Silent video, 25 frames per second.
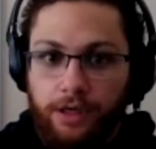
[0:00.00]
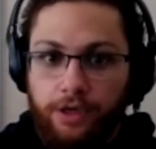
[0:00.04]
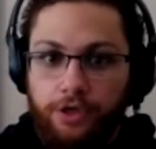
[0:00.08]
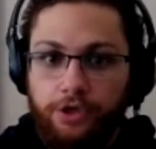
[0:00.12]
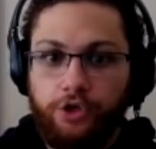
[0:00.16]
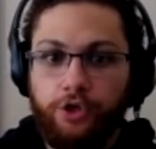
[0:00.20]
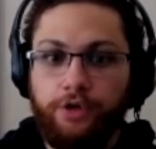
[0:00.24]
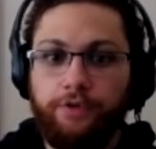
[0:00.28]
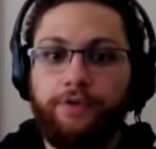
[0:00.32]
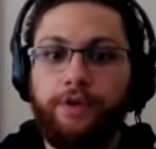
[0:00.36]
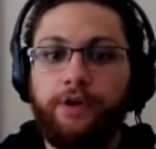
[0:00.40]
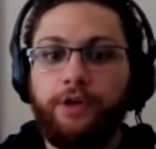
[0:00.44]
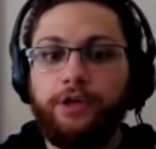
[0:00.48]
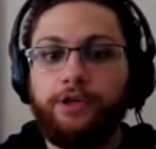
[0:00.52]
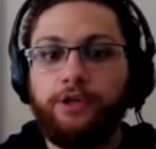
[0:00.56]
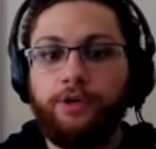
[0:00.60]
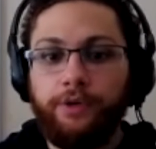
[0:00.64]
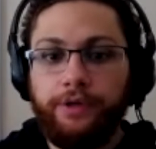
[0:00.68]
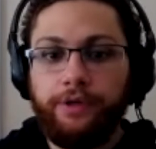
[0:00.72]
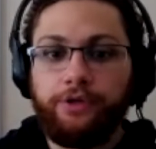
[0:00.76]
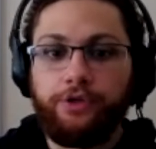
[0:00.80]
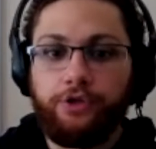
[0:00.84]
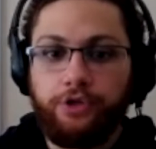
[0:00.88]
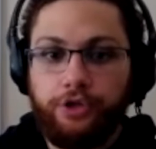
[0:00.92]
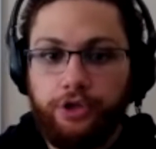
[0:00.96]
So if I
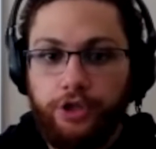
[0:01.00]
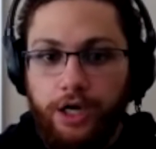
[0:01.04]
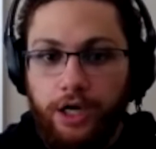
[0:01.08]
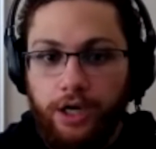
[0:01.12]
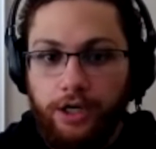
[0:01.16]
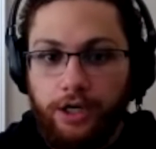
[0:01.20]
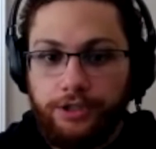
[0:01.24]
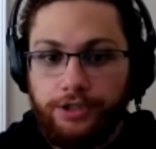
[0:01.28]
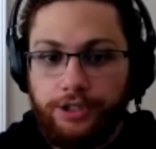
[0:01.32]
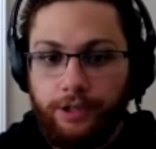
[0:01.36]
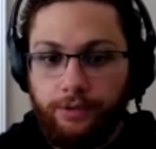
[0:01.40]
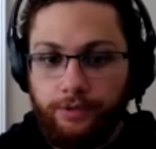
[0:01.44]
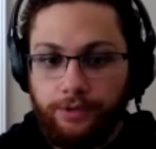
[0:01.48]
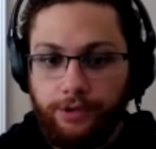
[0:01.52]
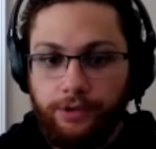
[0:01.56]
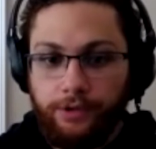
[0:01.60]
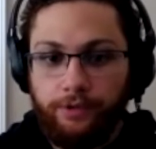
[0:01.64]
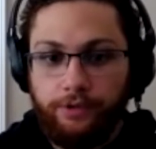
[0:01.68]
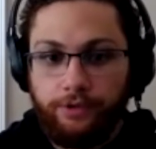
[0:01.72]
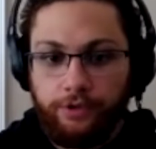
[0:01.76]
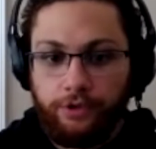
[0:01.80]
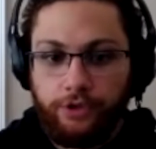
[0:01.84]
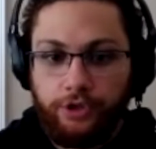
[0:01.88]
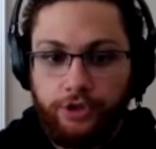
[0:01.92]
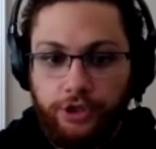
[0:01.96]
go into stocks, I would go
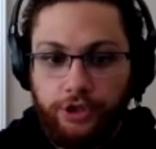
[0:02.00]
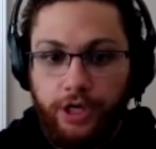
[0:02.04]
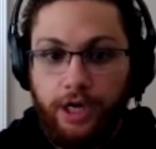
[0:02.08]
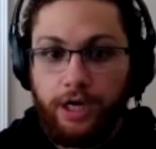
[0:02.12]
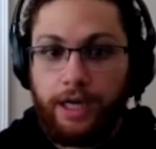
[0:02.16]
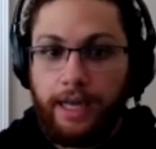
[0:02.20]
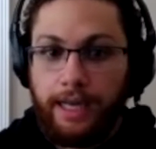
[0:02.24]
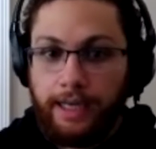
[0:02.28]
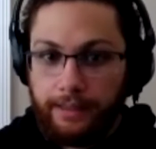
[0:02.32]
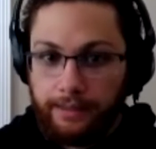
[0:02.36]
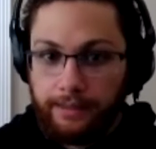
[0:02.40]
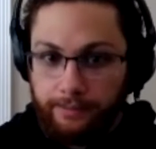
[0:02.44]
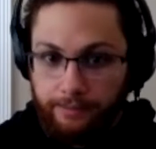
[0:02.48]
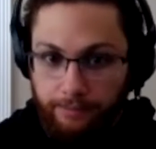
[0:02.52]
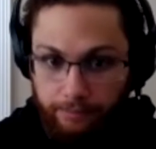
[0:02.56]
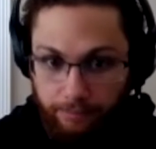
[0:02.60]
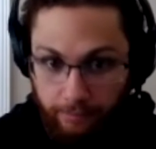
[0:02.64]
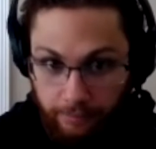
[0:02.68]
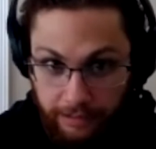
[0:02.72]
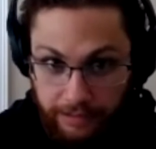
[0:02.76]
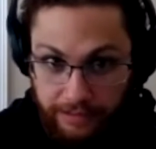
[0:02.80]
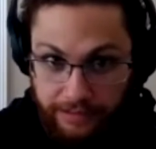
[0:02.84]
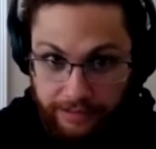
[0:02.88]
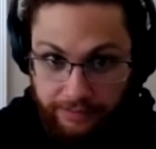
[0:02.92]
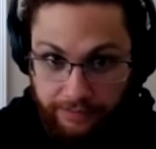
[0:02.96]
into a stock I
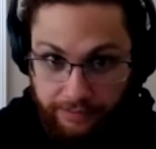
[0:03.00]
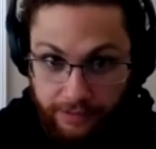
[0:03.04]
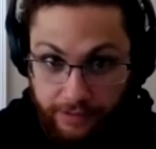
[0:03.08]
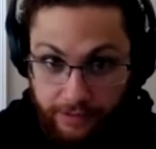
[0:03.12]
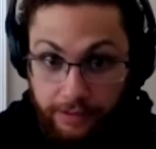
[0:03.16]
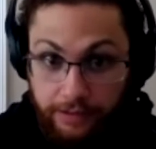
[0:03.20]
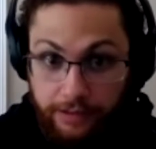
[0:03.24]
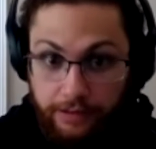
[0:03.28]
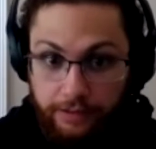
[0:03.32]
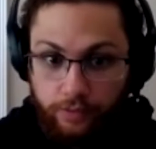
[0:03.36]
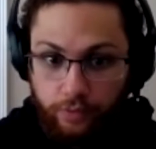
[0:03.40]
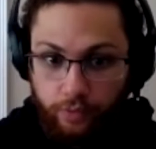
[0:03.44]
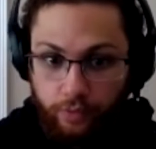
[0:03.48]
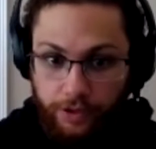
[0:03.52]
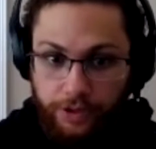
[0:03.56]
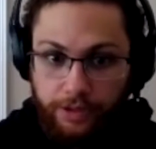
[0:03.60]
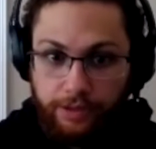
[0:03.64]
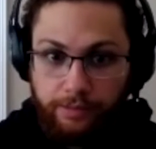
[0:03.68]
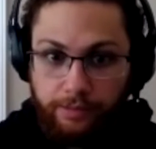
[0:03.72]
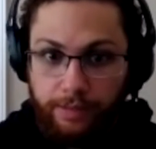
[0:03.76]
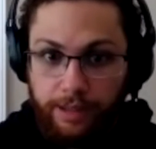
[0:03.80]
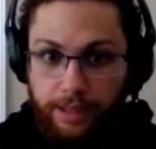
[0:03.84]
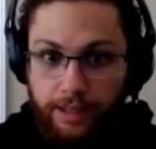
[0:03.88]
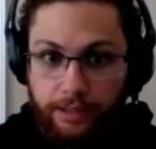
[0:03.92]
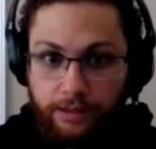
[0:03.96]
believe in,
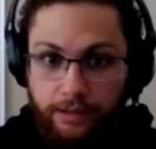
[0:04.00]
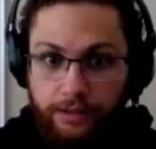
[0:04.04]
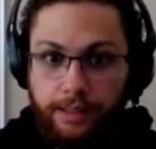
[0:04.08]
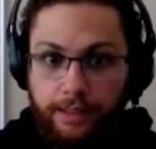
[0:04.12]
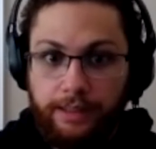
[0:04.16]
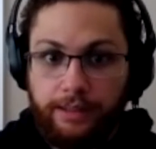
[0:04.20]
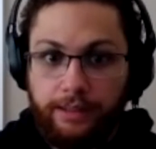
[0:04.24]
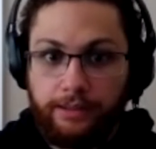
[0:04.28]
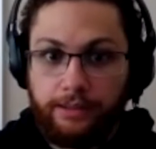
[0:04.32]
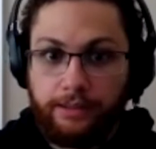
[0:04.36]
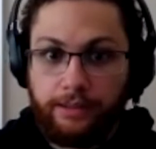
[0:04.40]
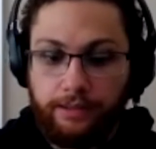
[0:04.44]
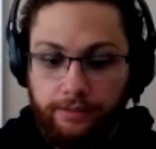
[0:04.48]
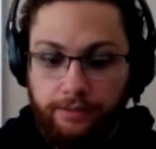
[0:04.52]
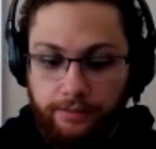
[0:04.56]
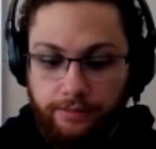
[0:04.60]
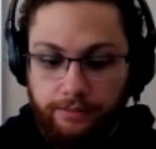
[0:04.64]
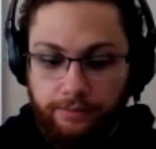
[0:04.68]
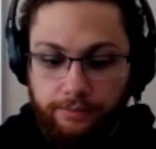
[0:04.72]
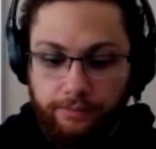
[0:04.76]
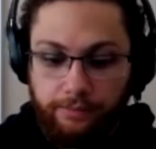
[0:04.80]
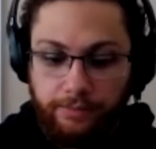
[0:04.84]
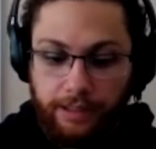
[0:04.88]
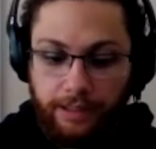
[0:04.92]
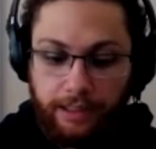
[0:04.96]
read about, and
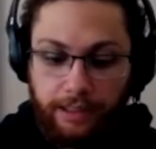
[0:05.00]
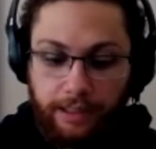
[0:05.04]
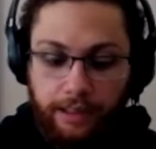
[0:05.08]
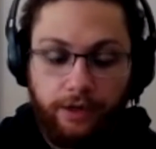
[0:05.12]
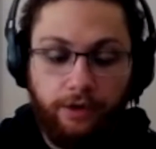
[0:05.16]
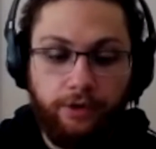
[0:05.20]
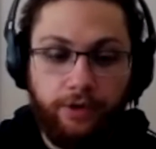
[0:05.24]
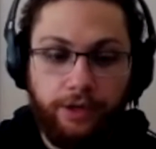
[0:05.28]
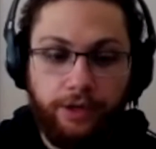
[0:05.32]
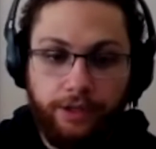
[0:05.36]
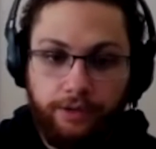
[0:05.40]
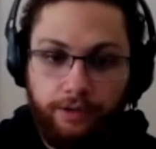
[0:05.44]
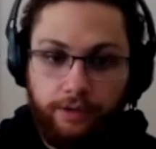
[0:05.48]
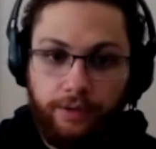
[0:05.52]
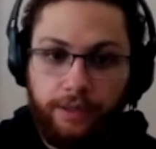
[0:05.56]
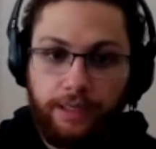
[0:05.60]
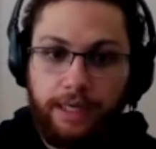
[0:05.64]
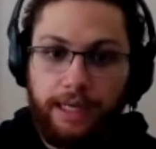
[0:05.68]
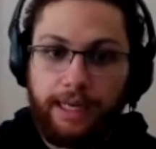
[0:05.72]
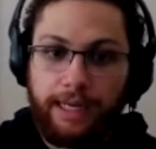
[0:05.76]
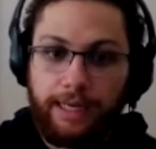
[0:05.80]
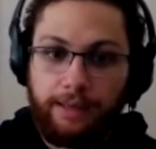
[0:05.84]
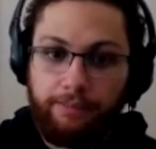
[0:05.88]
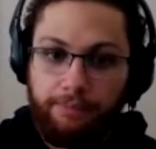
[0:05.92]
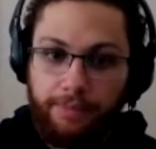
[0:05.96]
be like, okay, you know what,
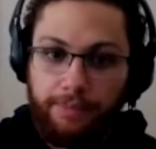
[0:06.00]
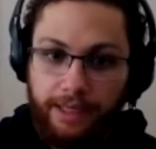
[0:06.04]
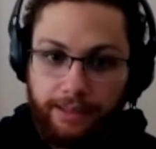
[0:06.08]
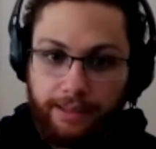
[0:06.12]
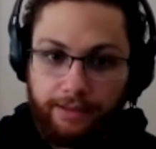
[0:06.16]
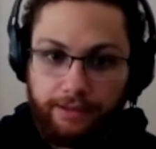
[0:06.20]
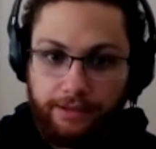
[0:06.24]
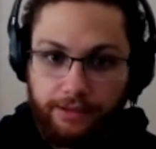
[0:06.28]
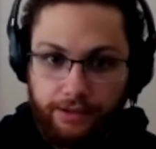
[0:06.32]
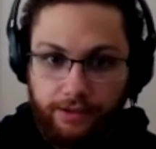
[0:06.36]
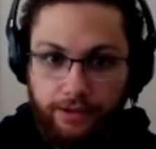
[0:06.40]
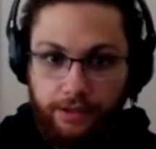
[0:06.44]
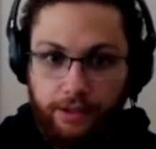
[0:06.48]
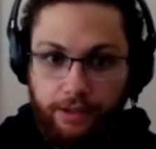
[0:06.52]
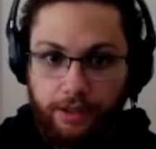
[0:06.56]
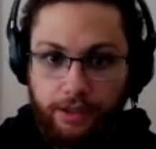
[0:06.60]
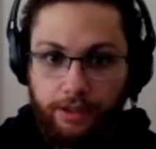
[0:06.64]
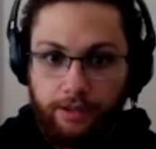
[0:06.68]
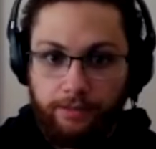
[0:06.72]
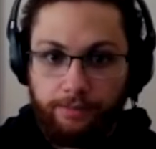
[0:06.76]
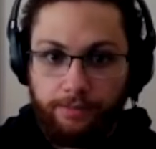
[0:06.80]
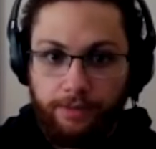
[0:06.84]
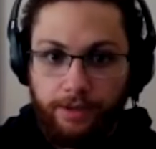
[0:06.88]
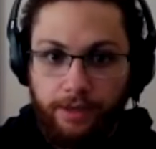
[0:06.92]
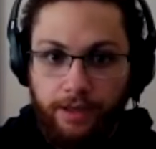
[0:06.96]
I can back this stock
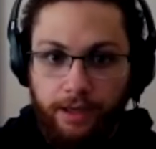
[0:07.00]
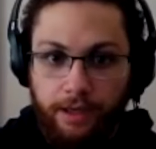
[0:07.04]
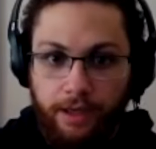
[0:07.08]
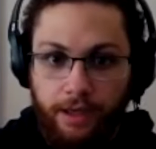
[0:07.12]
up.